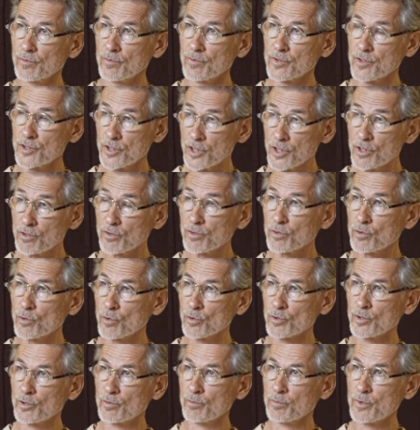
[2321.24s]
Secret
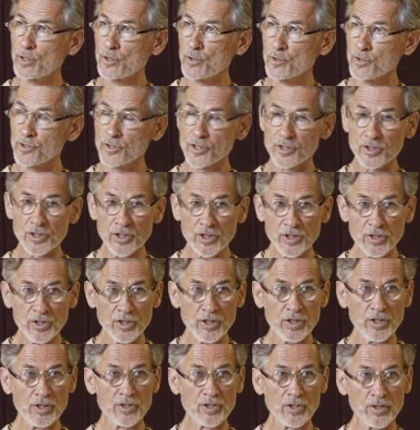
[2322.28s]
order, because the
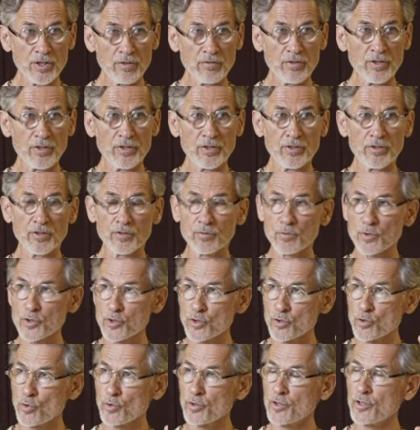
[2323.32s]
techniques and everything that was
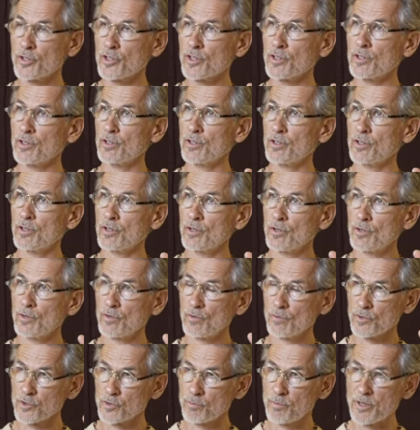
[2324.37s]
taught there
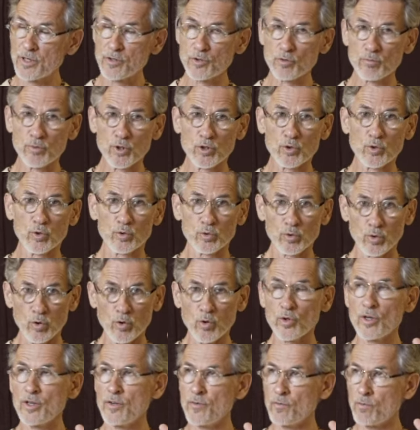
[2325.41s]
was meant to be taught
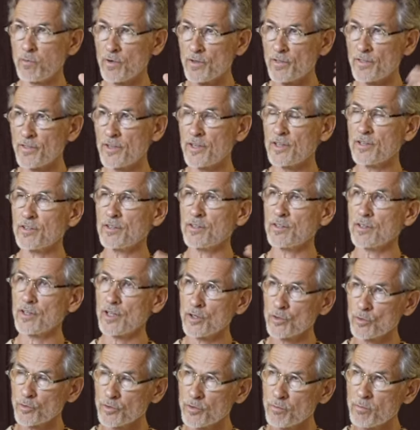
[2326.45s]
only within
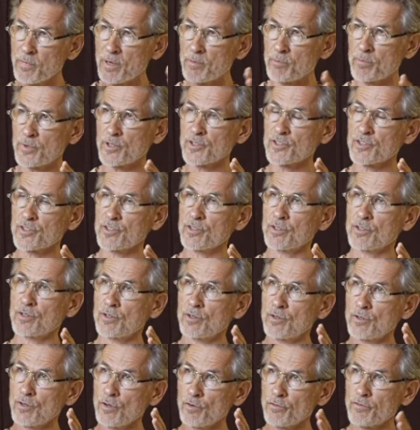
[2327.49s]
and to the members
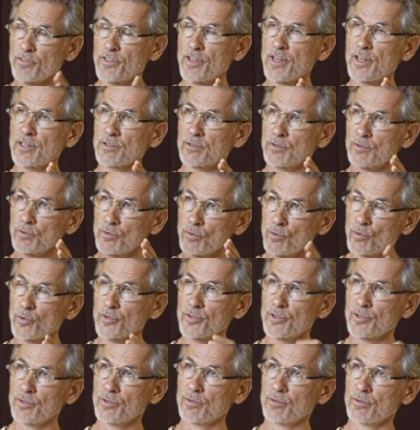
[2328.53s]
of that
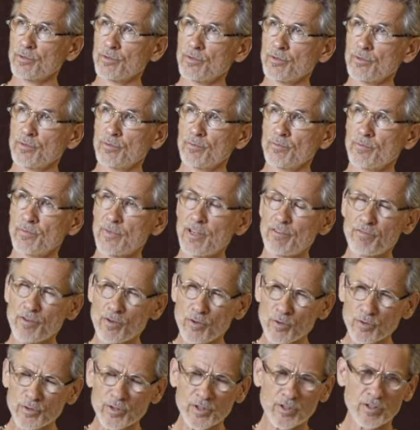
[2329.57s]
order. I
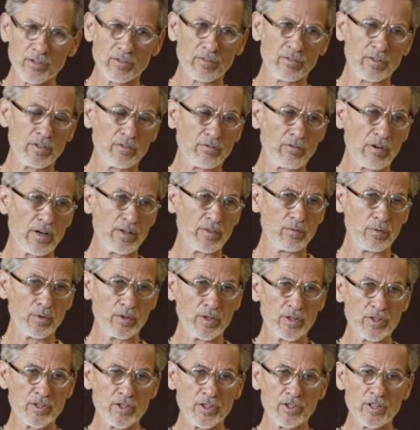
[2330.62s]
forgot the right word,
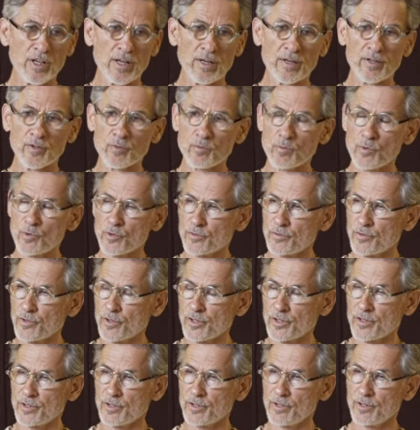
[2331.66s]
there's an Italian word for
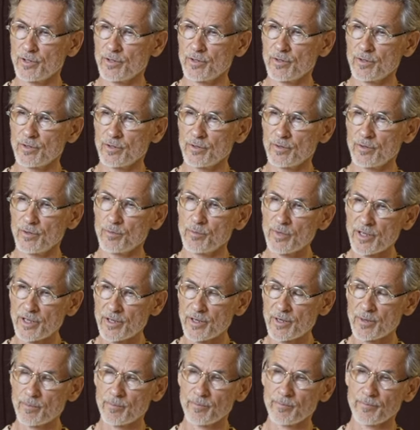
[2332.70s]
it. It may
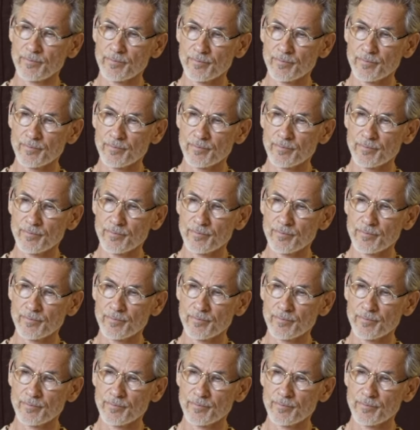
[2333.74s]
come.